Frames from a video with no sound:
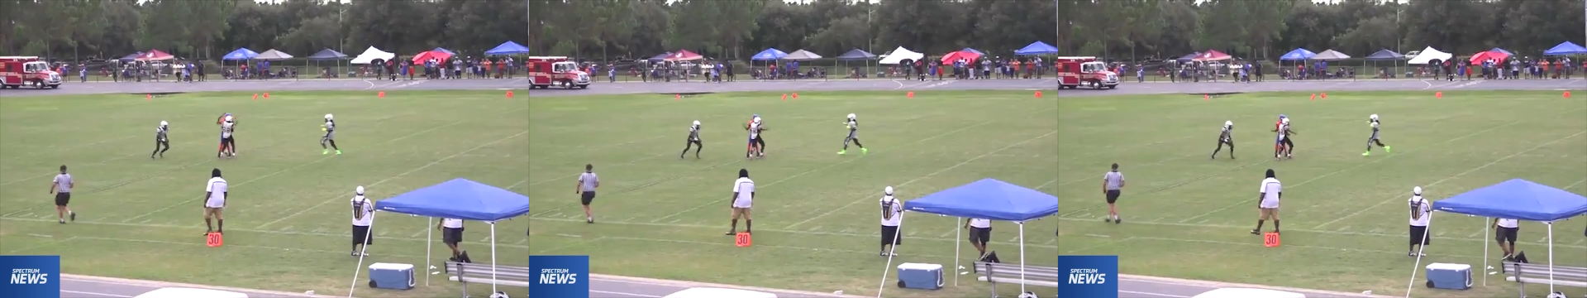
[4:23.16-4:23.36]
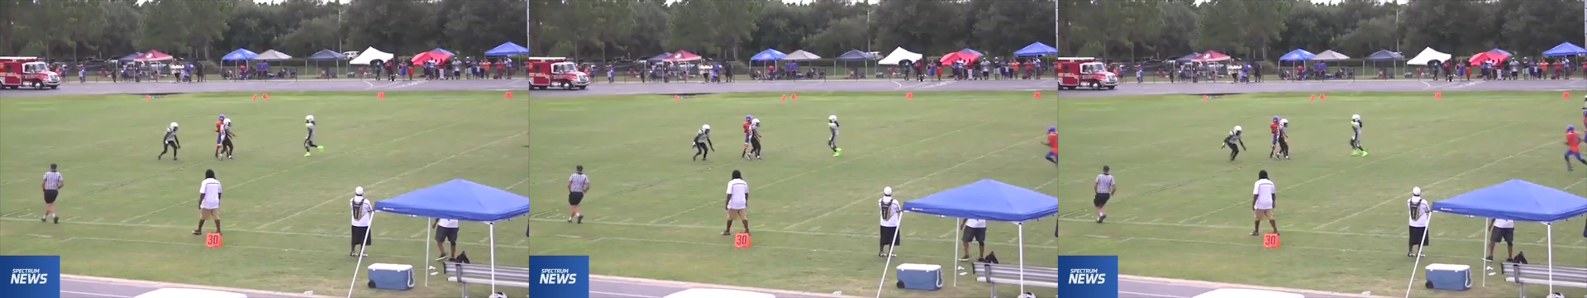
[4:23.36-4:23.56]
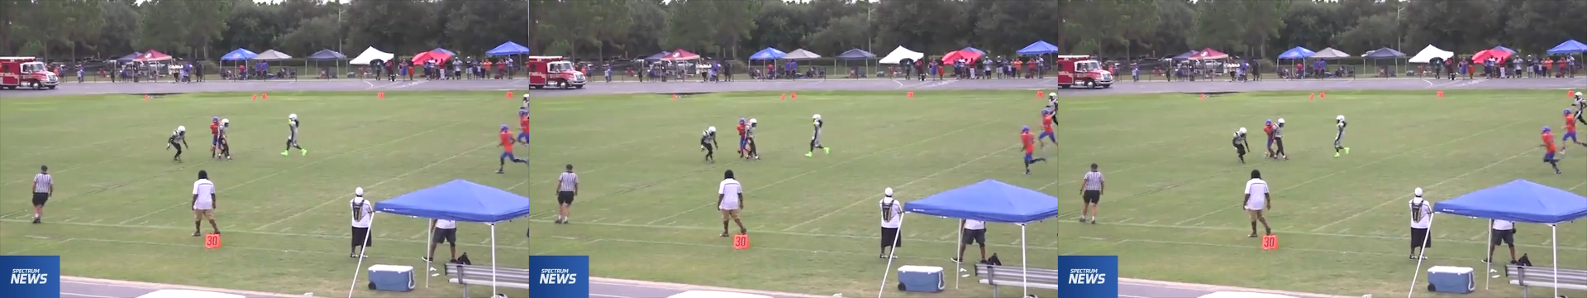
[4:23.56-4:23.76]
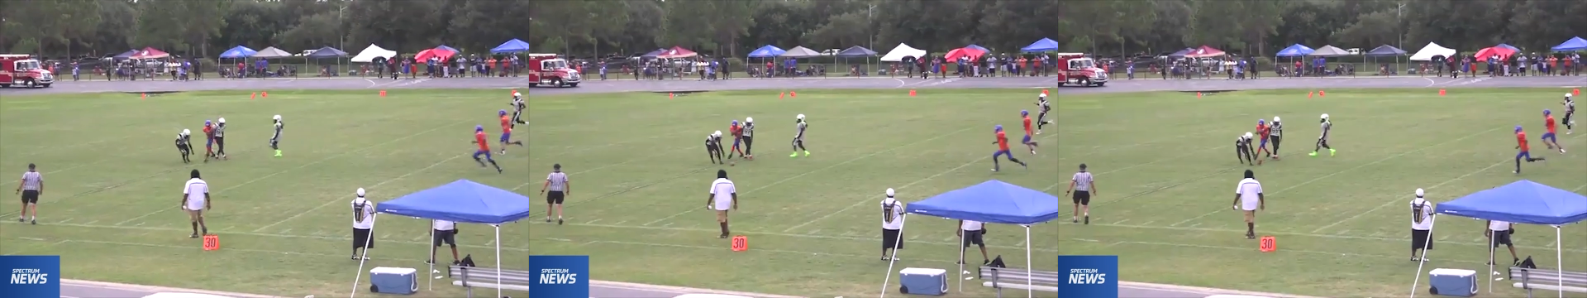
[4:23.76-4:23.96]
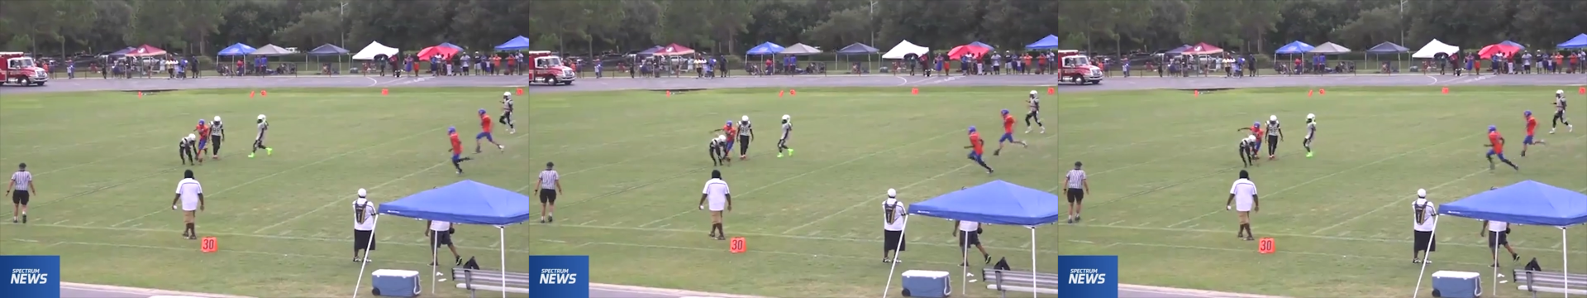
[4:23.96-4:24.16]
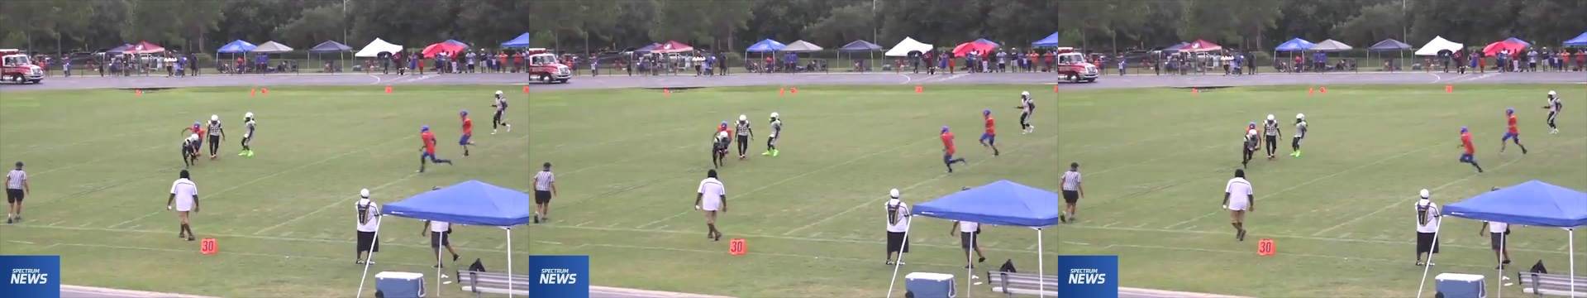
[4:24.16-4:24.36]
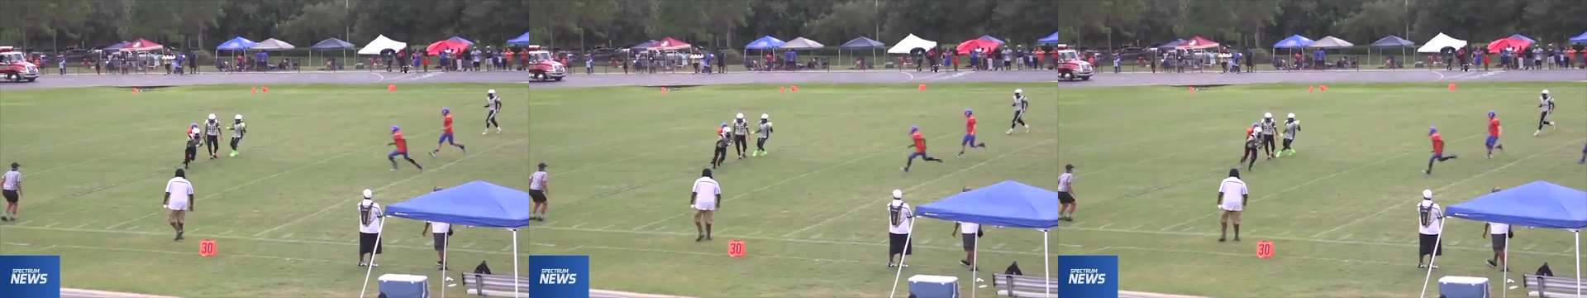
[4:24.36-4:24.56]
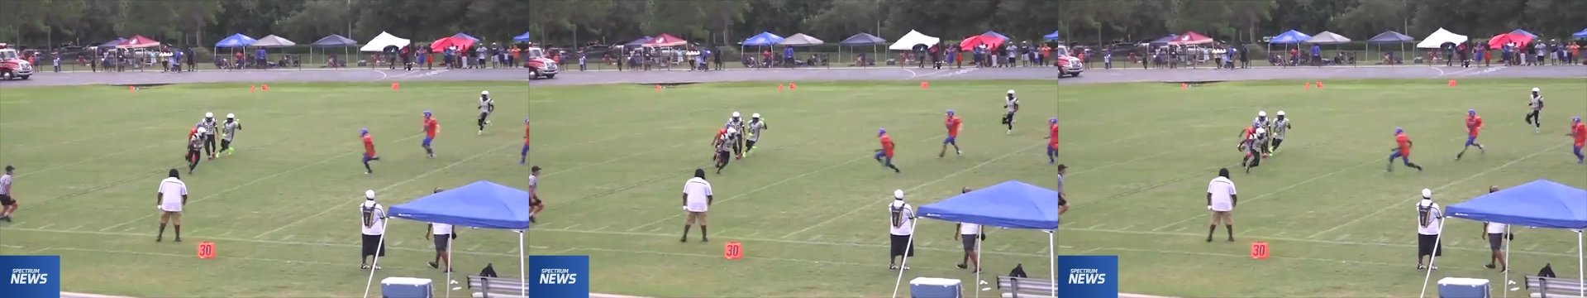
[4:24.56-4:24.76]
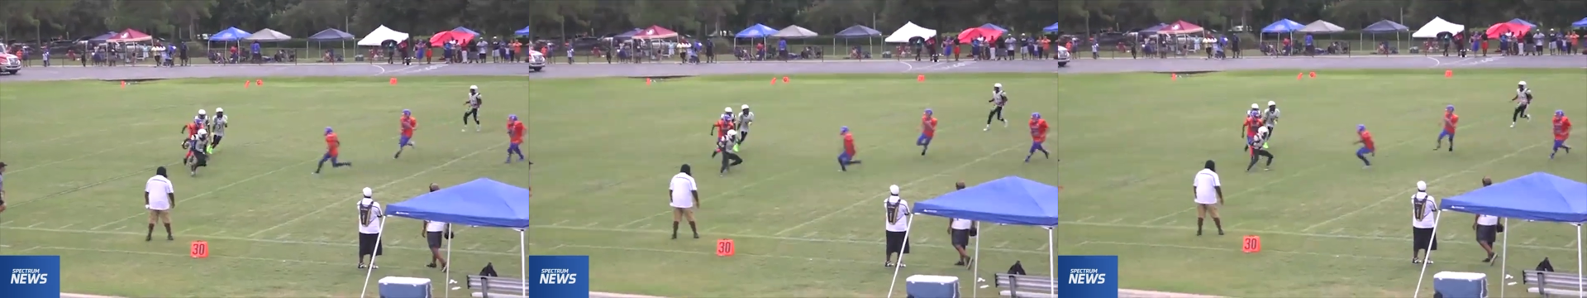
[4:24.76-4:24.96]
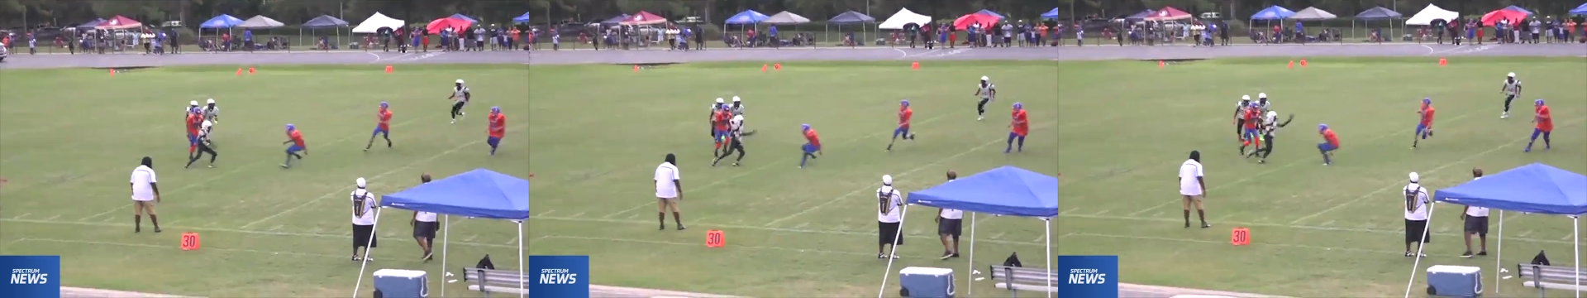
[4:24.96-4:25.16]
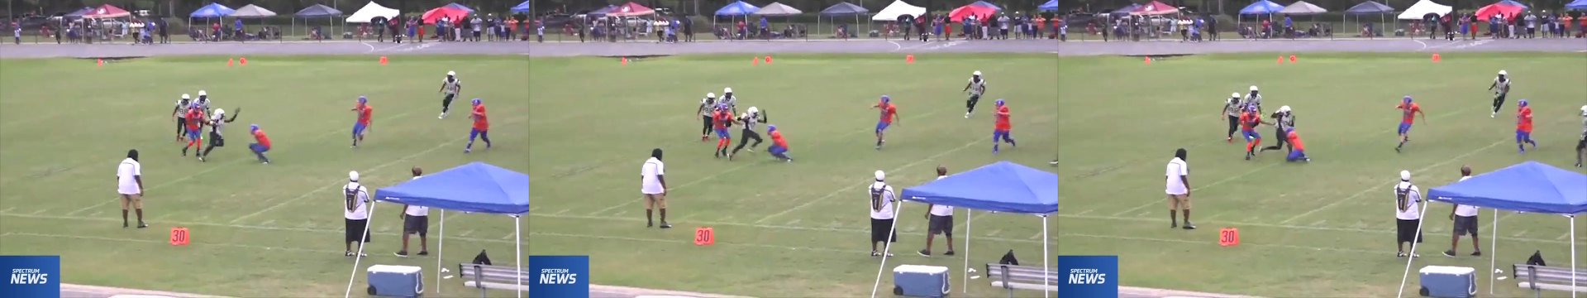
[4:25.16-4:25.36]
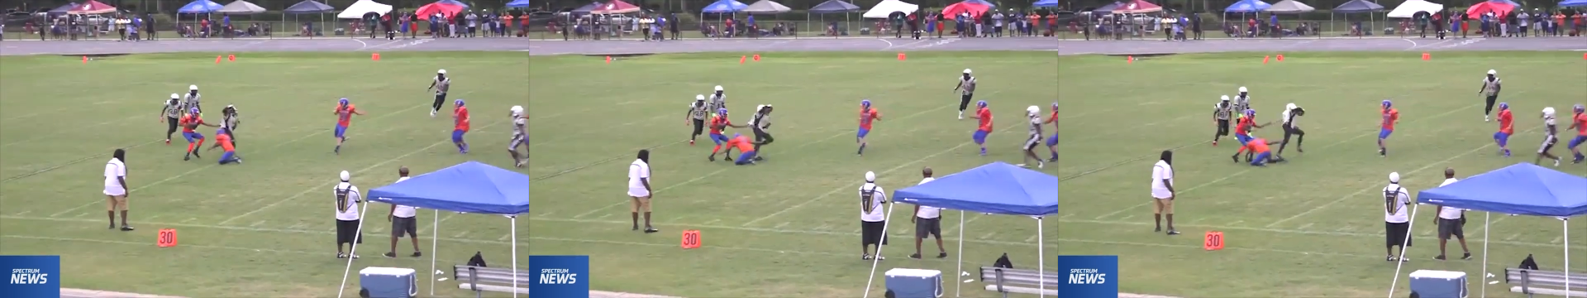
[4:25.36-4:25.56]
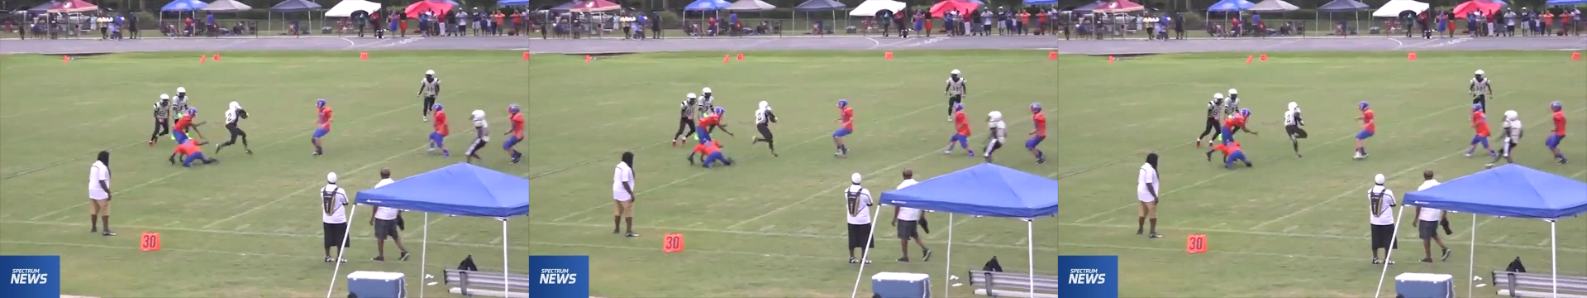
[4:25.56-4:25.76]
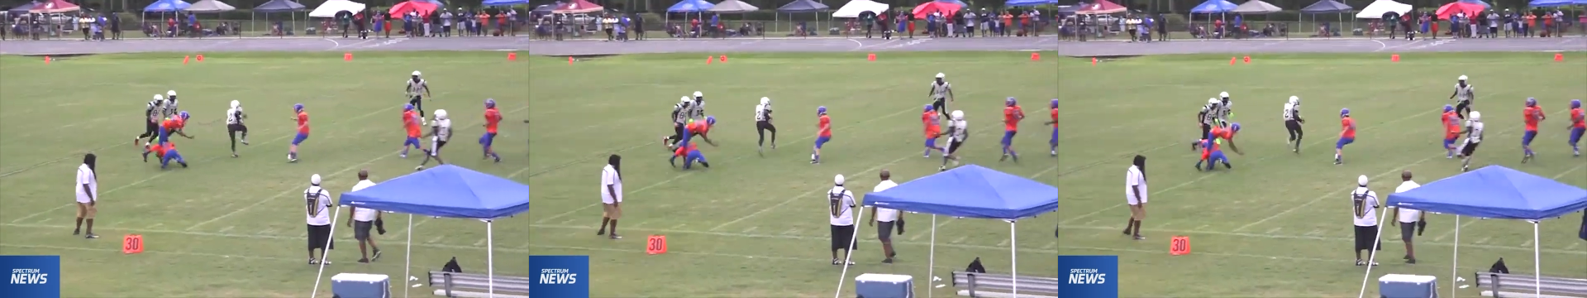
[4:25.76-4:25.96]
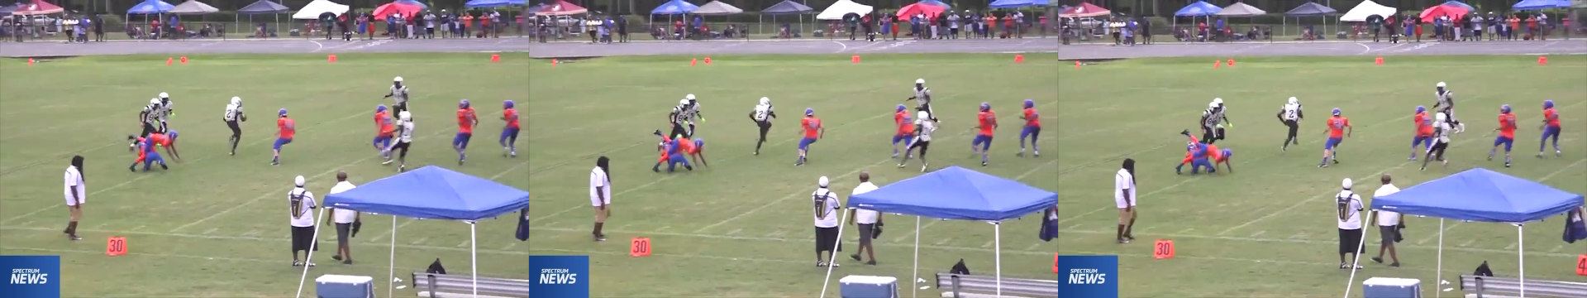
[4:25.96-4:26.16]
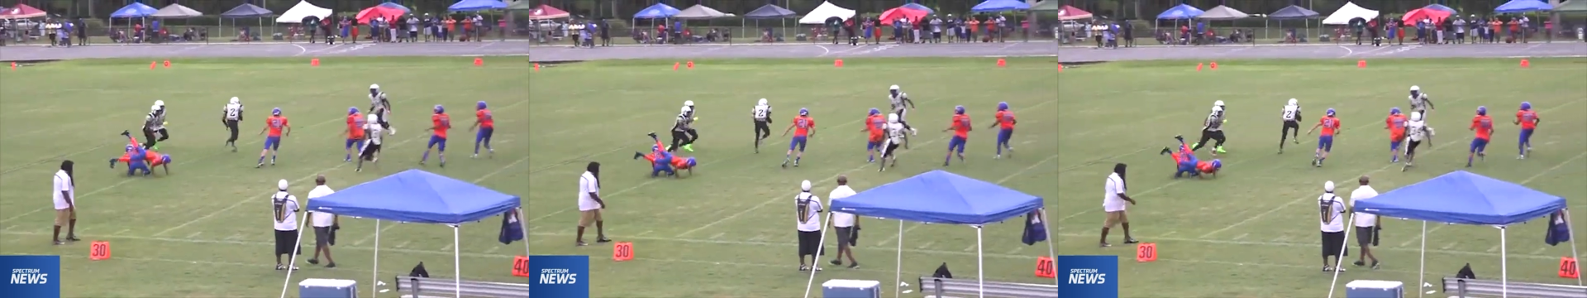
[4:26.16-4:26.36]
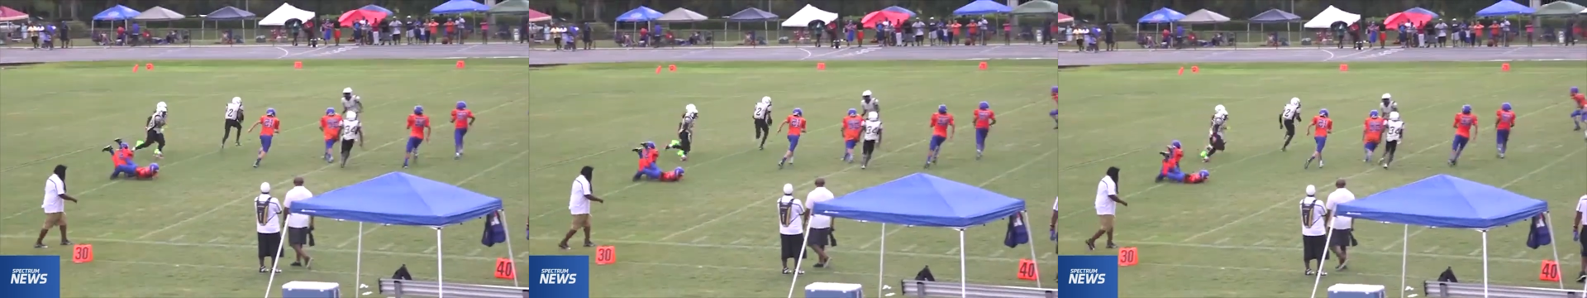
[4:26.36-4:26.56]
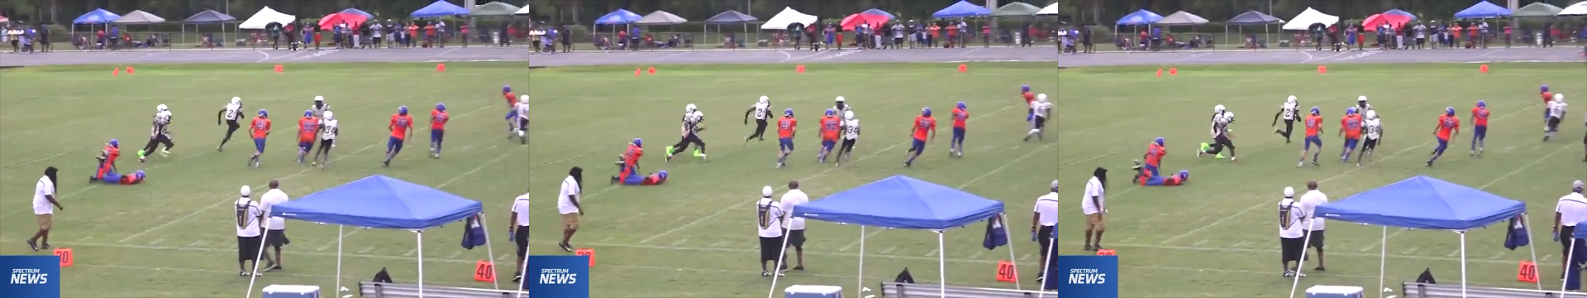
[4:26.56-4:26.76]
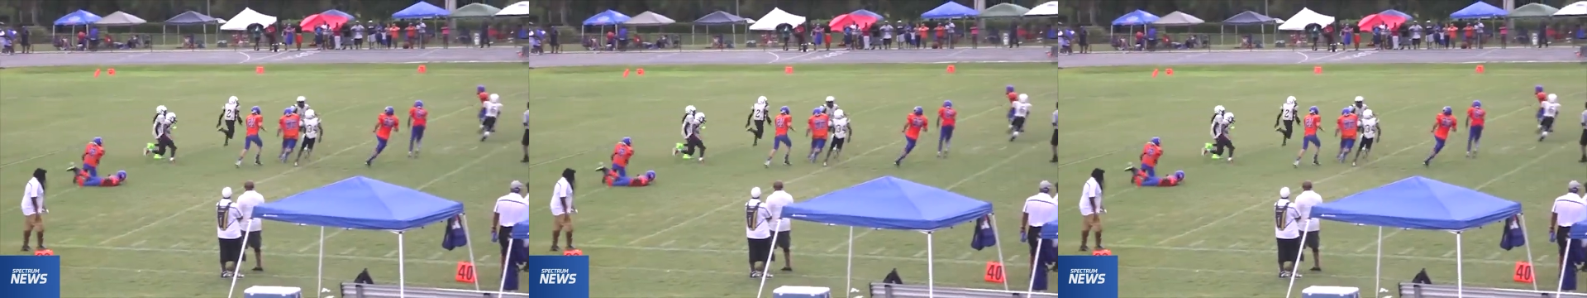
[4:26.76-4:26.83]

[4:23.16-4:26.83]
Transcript: (no speaker visible)